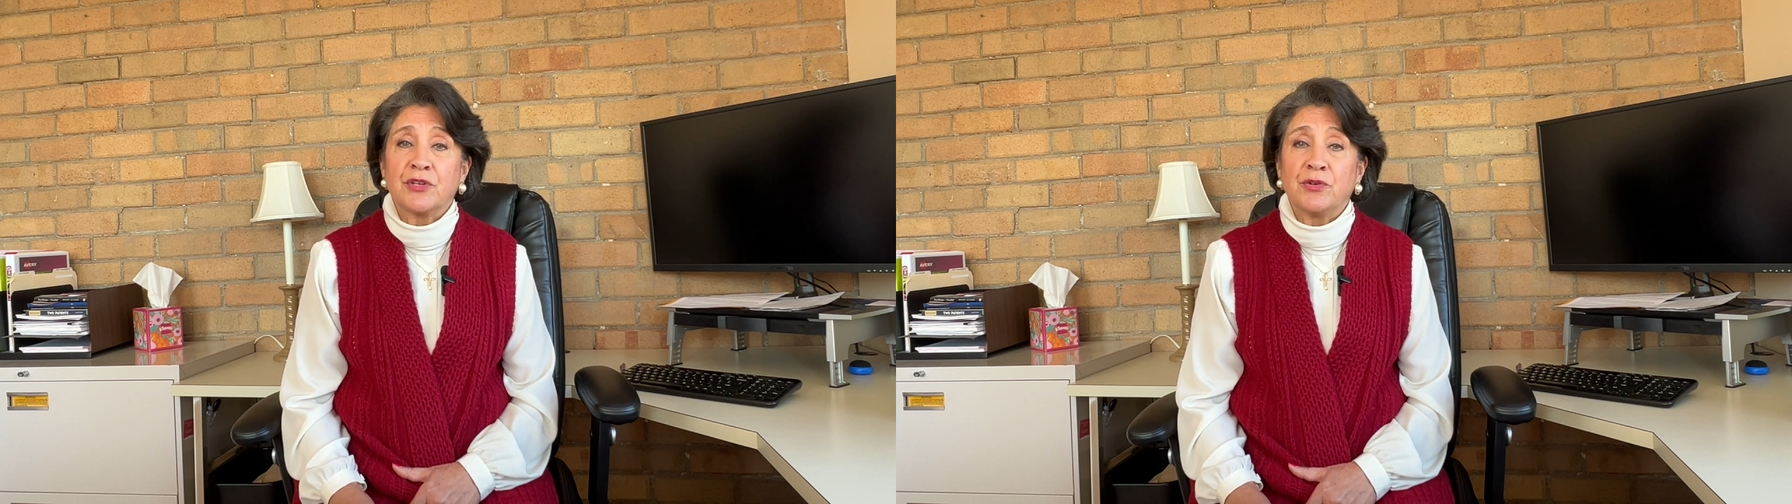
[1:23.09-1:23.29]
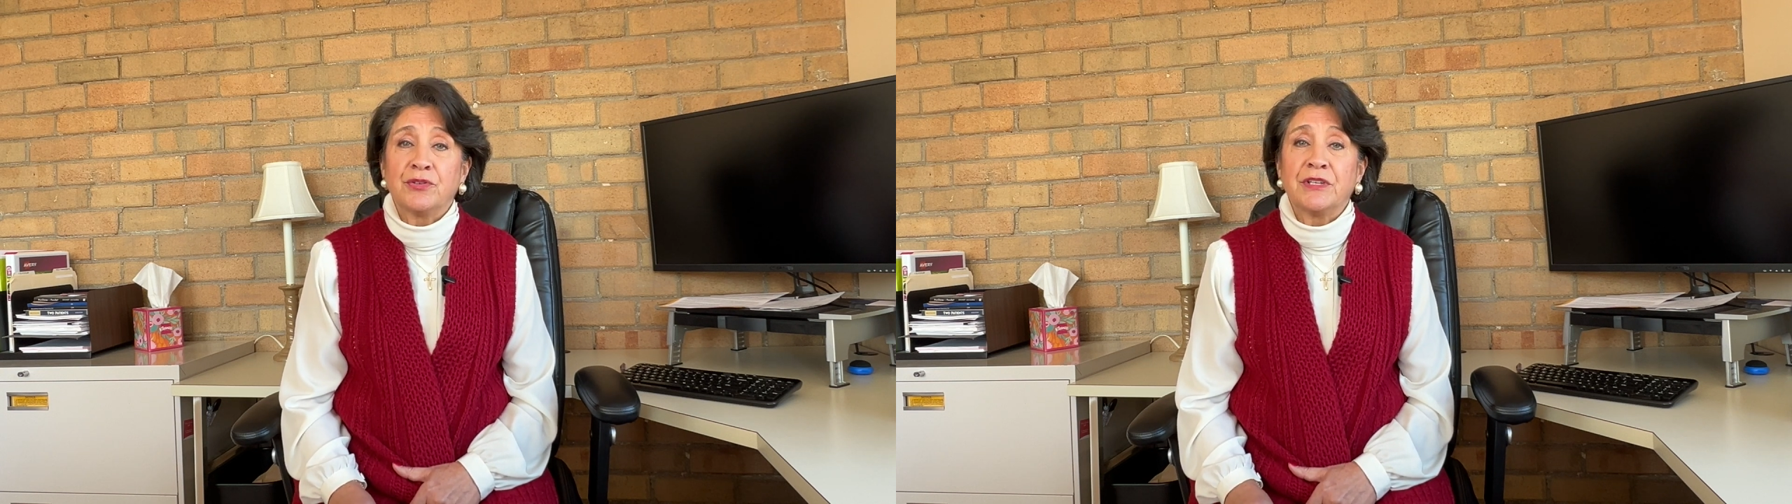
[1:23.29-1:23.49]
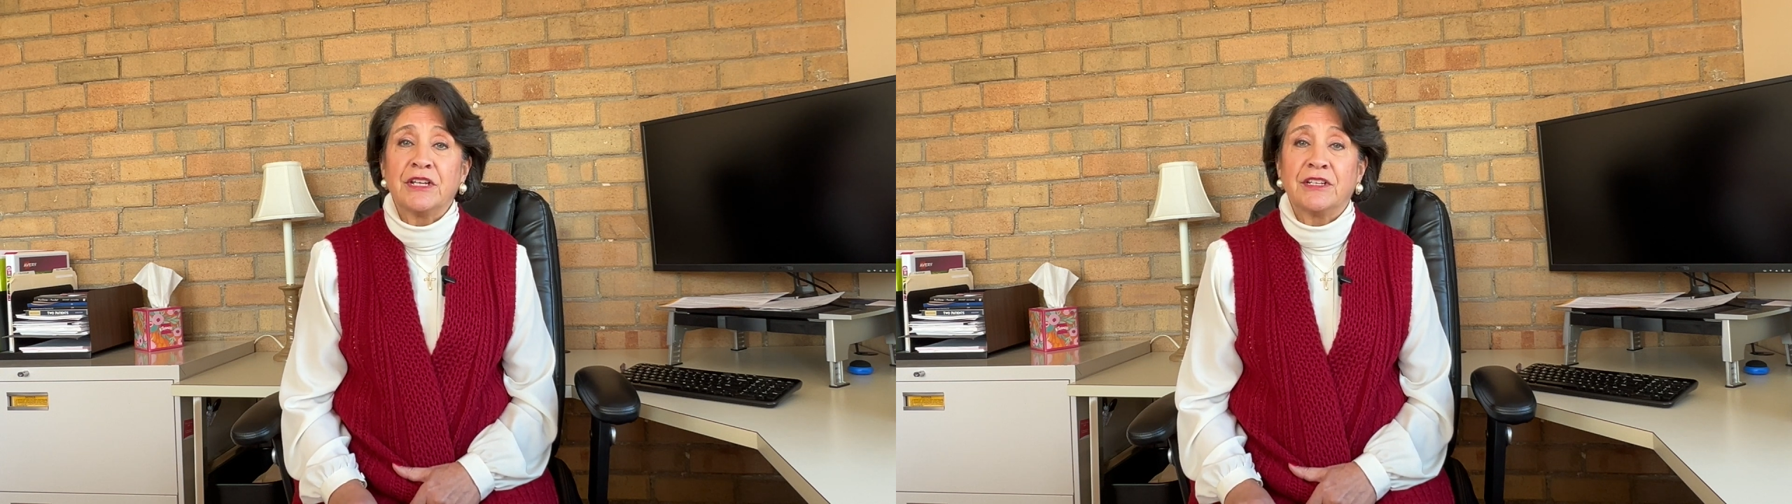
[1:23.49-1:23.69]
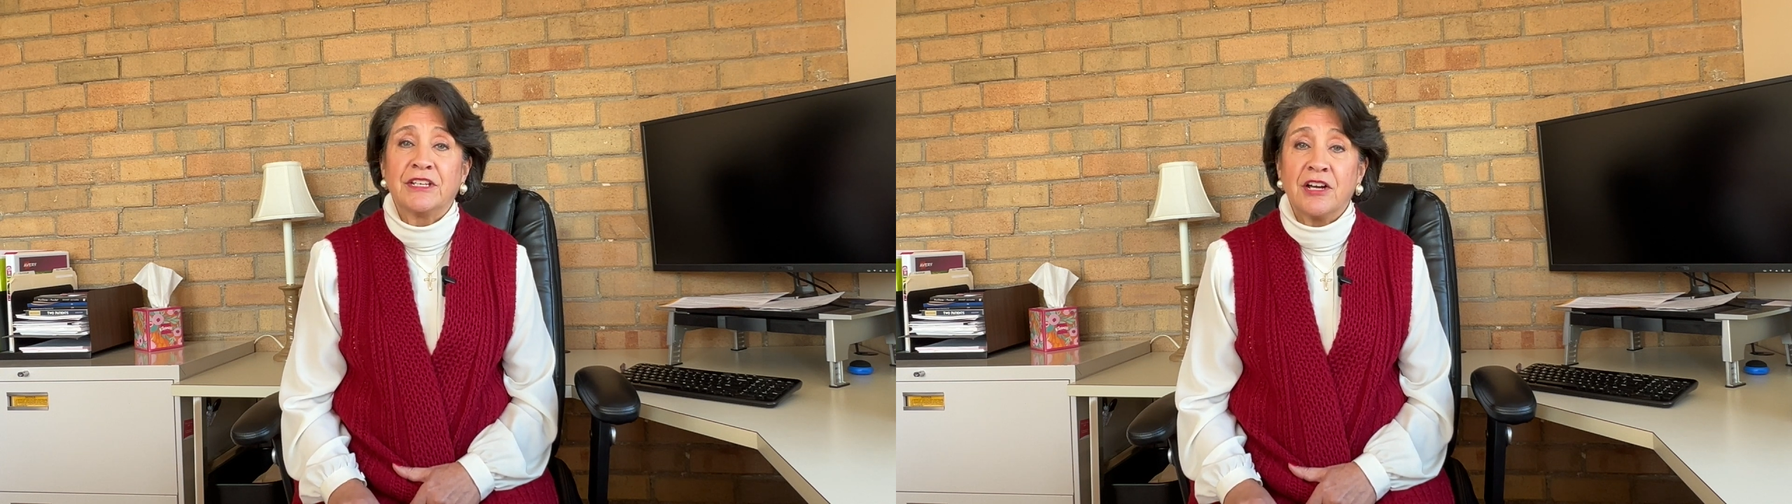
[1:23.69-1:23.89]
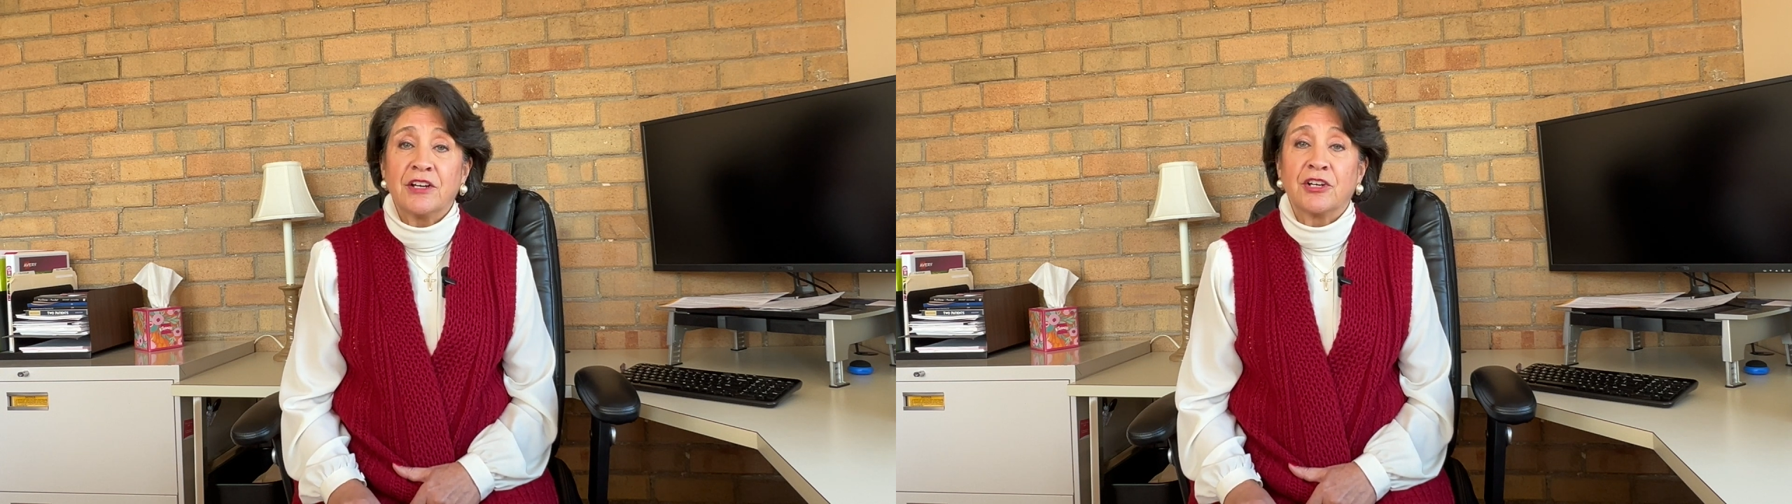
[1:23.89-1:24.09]
old and
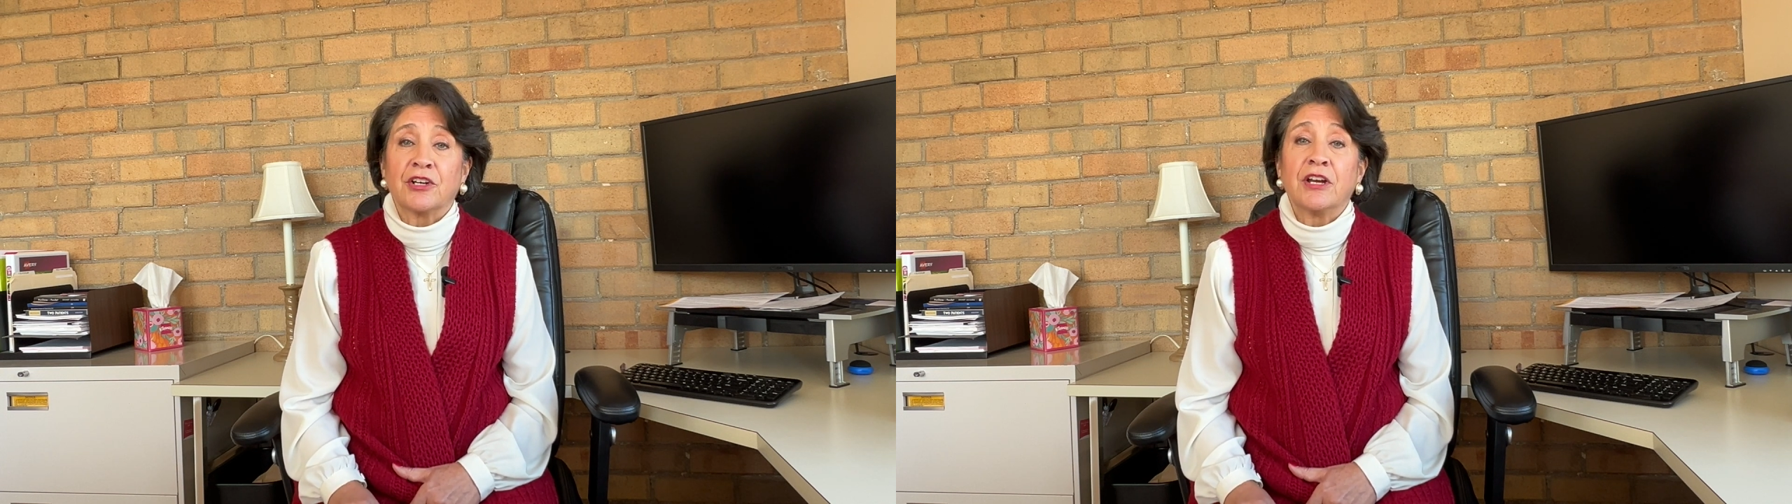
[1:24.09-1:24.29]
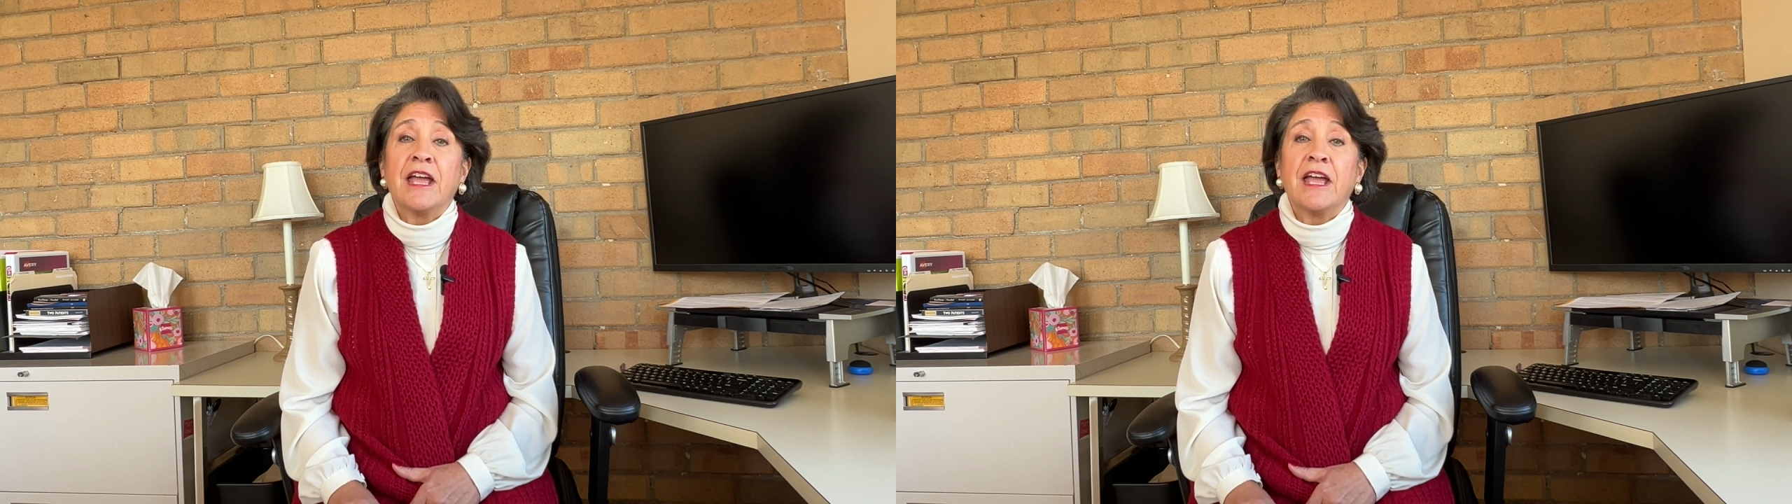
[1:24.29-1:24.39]
younger